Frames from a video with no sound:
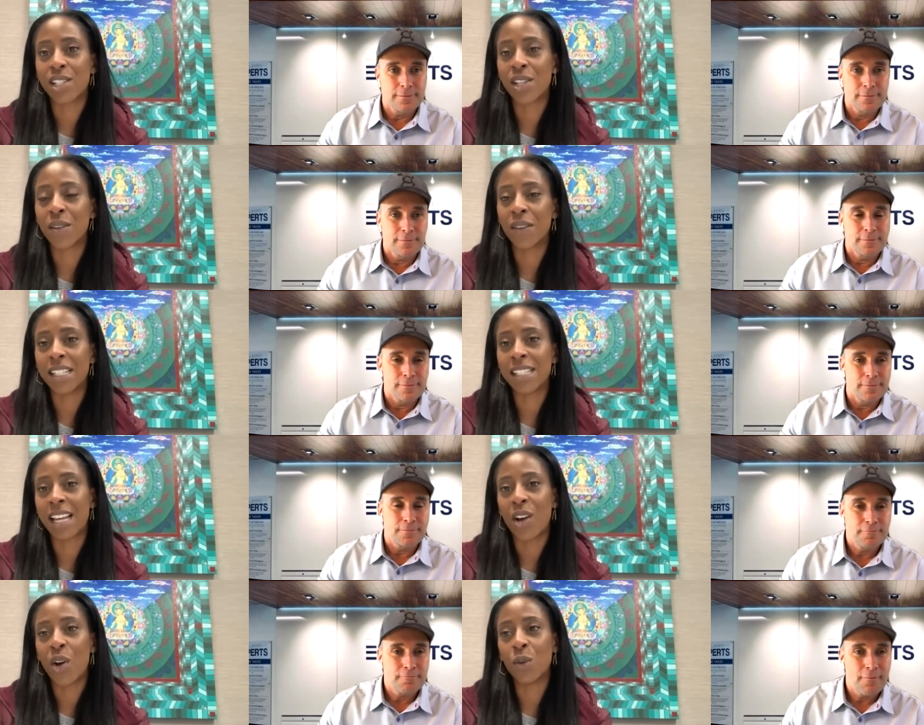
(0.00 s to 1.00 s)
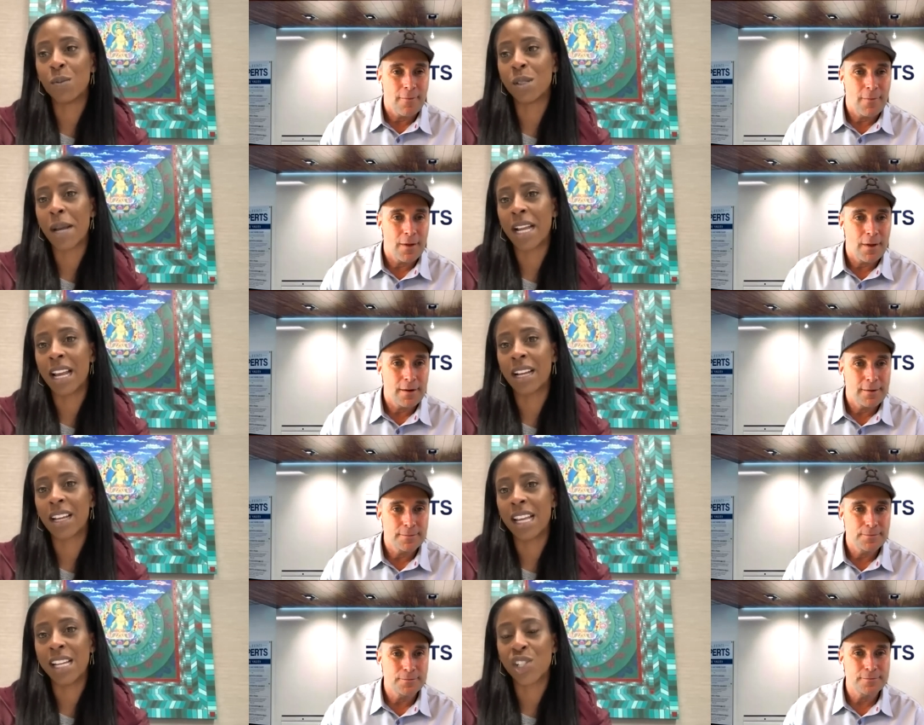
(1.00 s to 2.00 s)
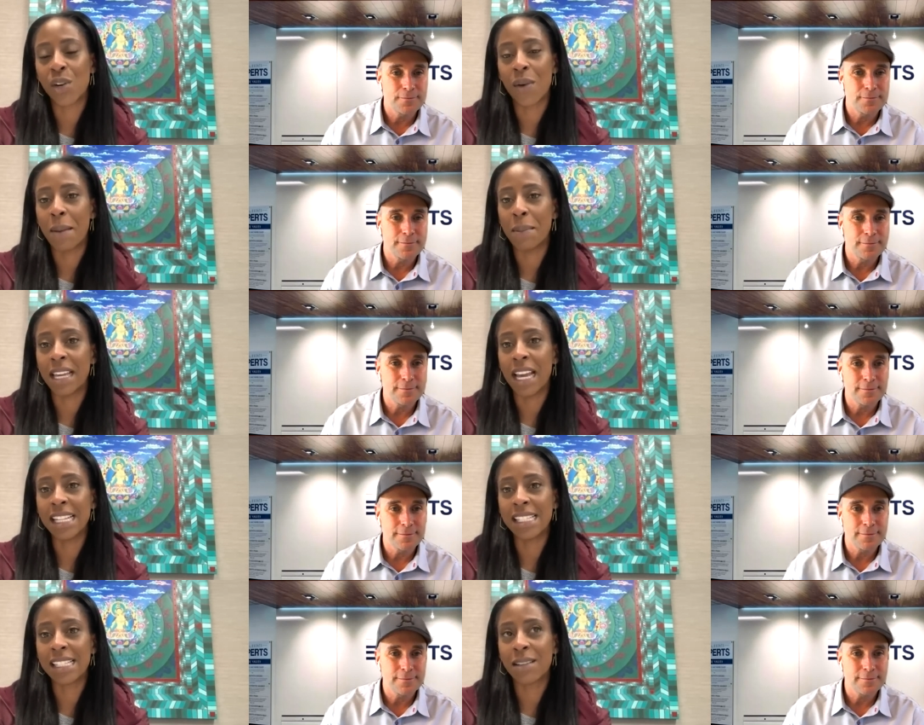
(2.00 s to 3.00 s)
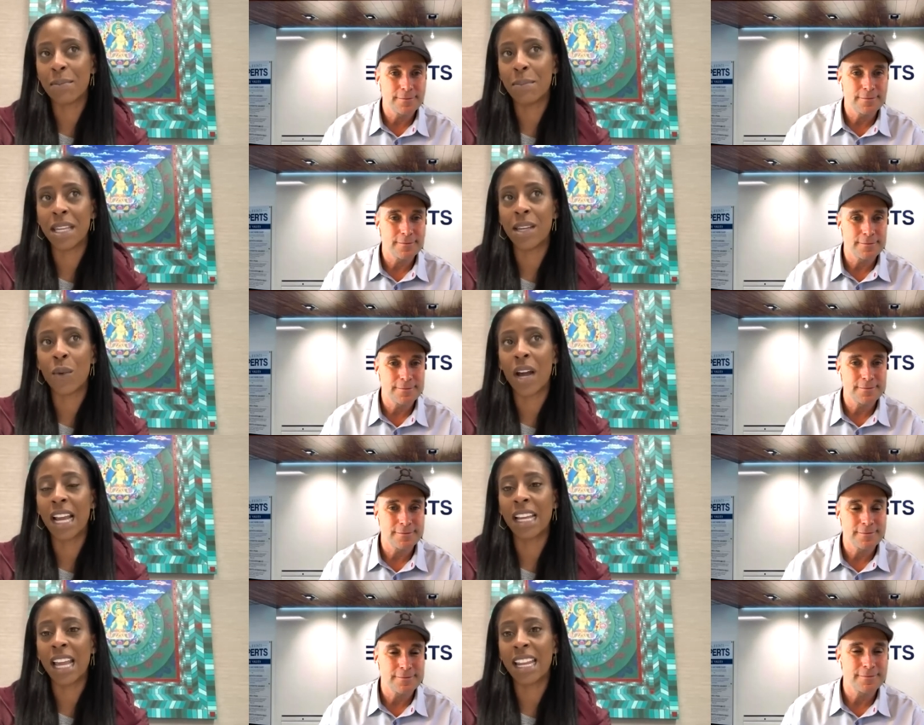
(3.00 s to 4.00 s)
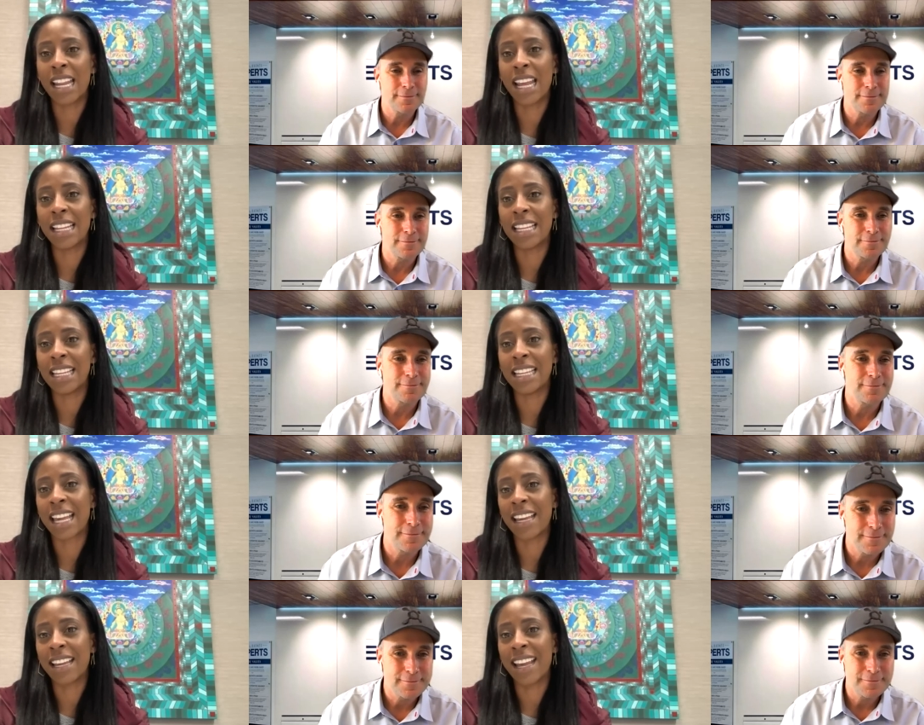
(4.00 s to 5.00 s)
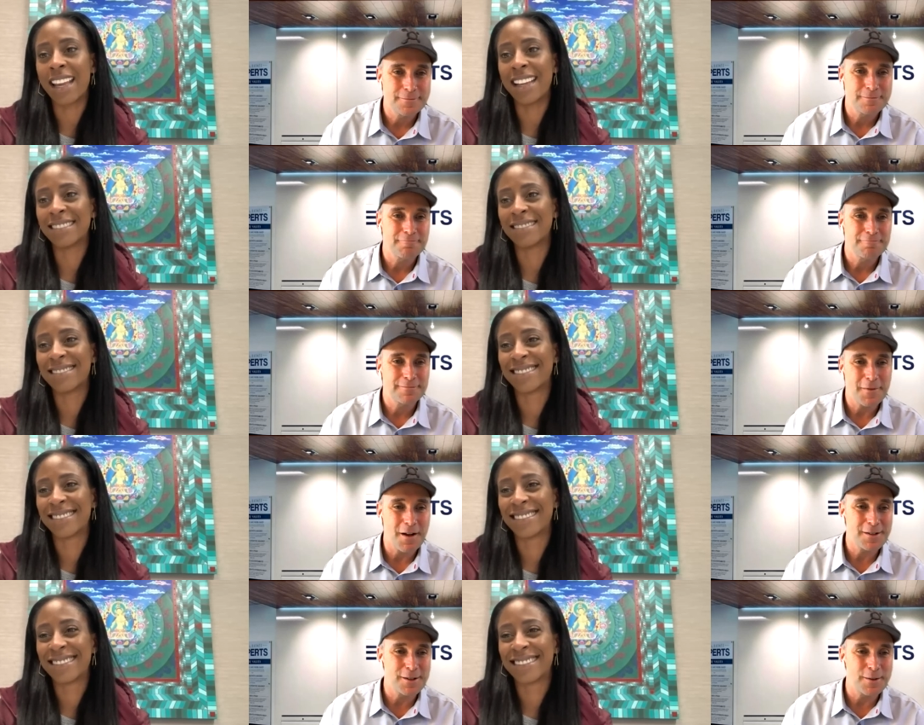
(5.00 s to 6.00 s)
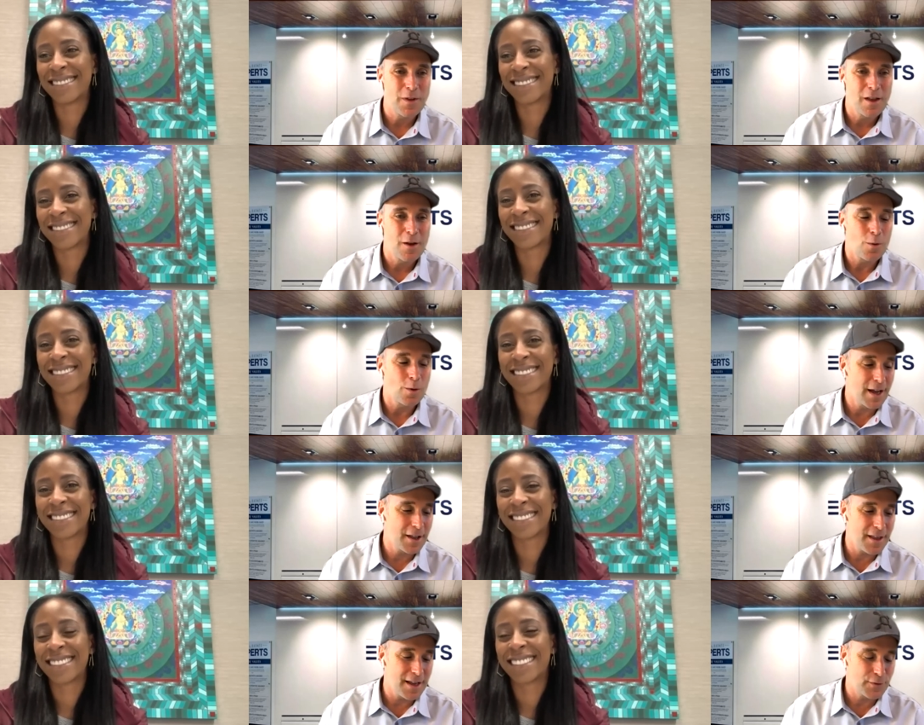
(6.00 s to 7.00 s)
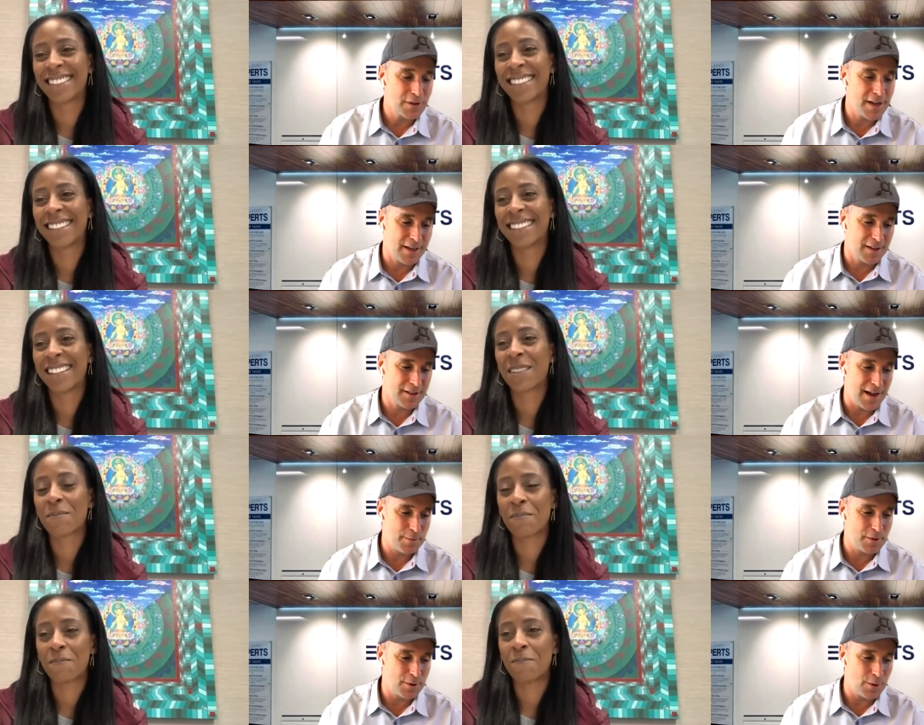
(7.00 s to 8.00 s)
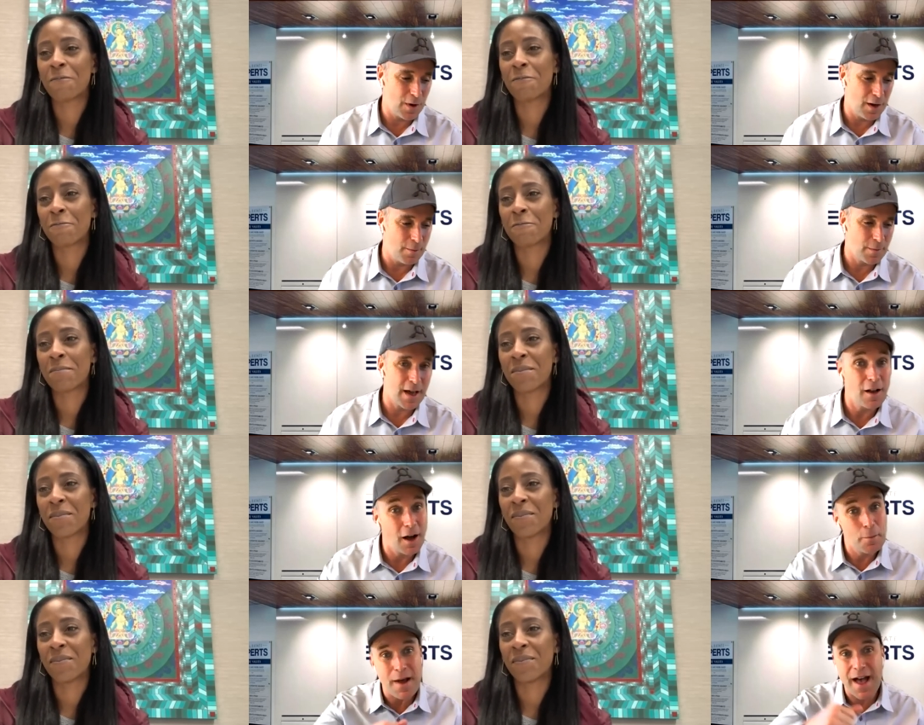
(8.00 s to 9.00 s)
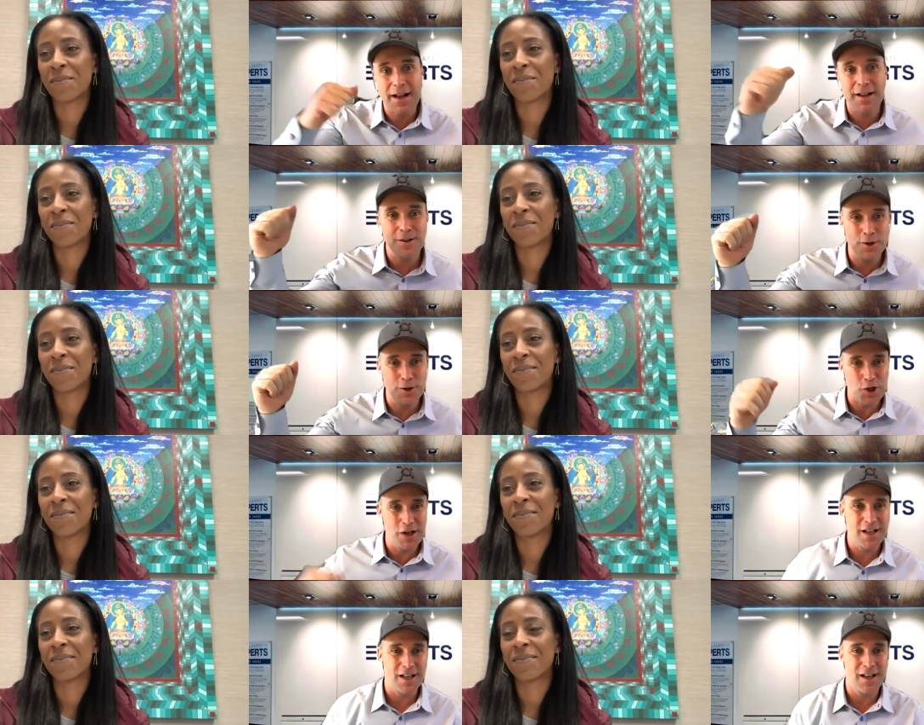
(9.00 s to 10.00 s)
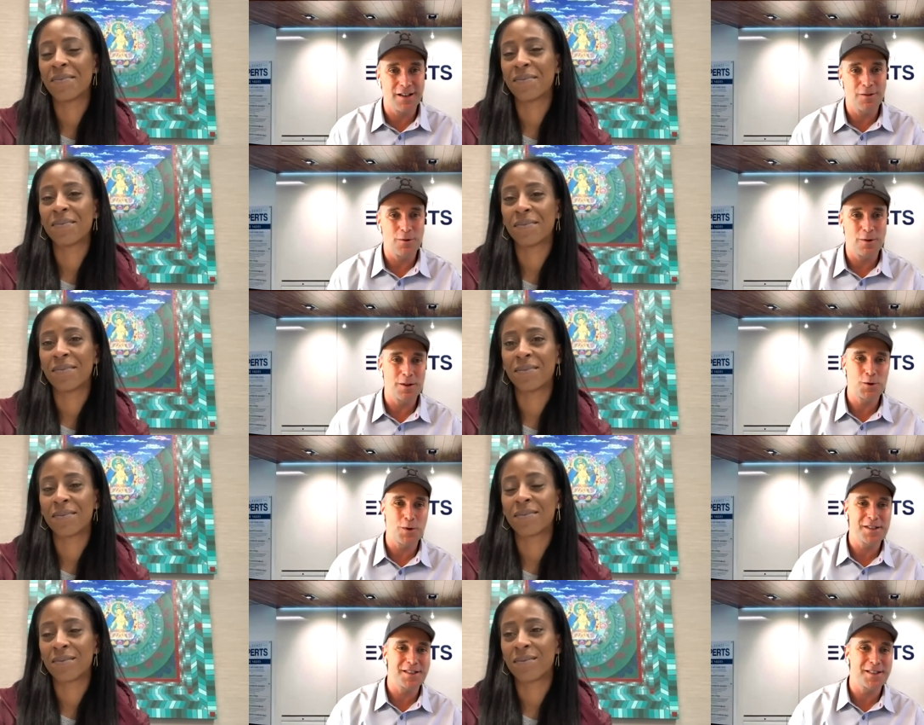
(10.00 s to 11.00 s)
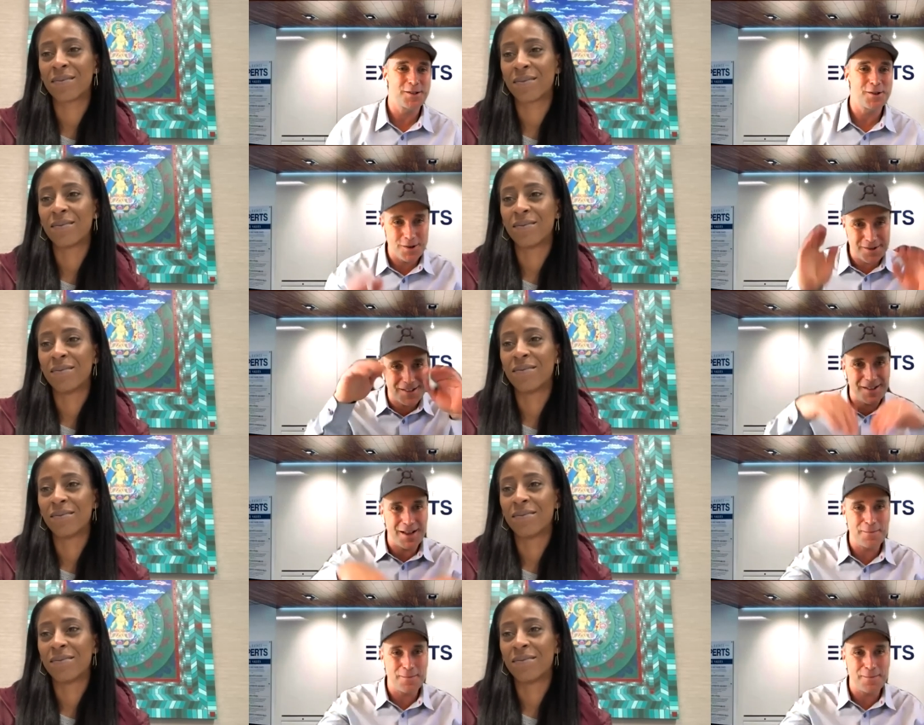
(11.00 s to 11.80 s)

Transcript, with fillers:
Speaker 1: too. It's at Homes by Nneka, H O M E S B Y N N E K A.
Speaker 2: Awesome. Well, Nneka, thanks for taking the time to um, kind of unpack your journey and the twists and turns and